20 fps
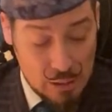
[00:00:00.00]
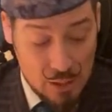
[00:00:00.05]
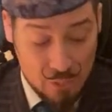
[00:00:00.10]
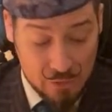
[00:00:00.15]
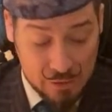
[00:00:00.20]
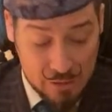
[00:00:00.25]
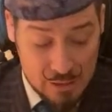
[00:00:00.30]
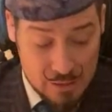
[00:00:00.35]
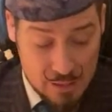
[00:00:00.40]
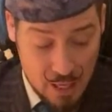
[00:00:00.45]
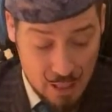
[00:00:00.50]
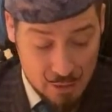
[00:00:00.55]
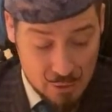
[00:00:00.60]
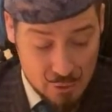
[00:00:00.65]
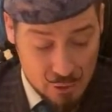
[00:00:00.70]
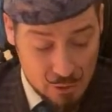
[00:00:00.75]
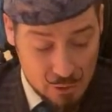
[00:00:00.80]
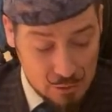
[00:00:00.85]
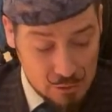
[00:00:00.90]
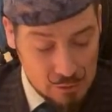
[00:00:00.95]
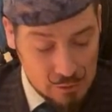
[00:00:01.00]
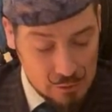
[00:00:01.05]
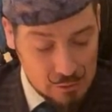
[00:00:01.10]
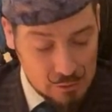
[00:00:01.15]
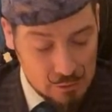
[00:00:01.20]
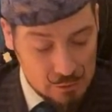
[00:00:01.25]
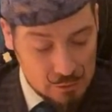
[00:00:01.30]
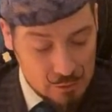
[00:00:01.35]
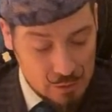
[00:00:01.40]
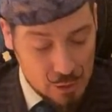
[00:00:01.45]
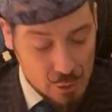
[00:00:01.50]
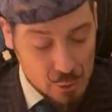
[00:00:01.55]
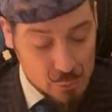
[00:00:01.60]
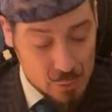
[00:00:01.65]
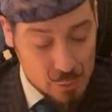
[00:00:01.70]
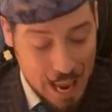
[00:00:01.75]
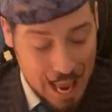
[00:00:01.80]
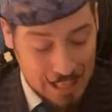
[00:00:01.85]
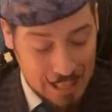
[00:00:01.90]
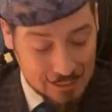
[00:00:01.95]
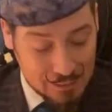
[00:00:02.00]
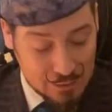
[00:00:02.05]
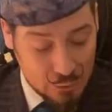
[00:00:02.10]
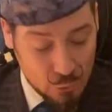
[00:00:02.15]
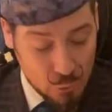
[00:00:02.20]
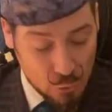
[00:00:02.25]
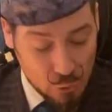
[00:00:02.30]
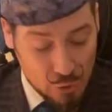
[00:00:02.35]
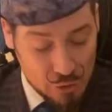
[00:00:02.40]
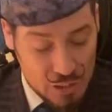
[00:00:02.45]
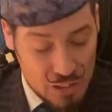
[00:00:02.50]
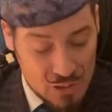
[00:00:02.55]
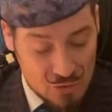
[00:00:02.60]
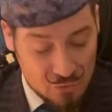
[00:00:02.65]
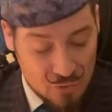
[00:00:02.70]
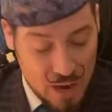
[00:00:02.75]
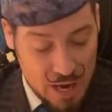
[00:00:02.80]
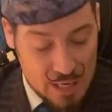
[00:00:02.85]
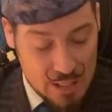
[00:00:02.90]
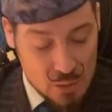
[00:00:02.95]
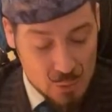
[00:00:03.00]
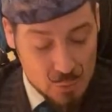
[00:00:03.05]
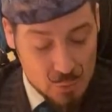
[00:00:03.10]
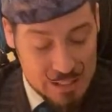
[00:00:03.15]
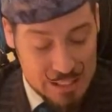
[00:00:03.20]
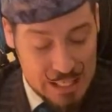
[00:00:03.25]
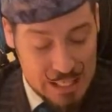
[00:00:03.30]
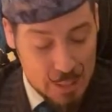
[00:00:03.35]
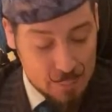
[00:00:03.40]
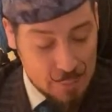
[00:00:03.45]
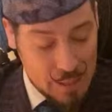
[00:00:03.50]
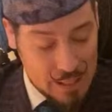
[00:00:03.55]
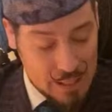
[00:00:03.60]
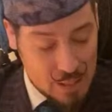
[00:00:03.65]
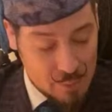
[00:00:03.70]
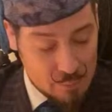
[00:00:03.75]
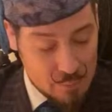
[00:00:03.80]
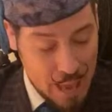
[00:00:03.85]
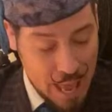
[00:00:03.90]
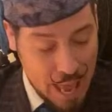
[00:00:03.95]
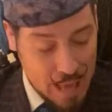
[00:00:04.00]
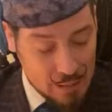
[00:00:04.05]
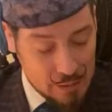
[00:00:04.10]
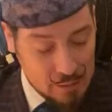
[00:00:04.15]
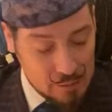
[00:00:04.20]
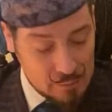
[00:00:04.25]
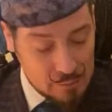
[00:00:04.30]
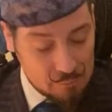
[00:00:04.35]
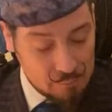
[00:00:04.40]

The conductor, a harassed look on his face, was keeping them back.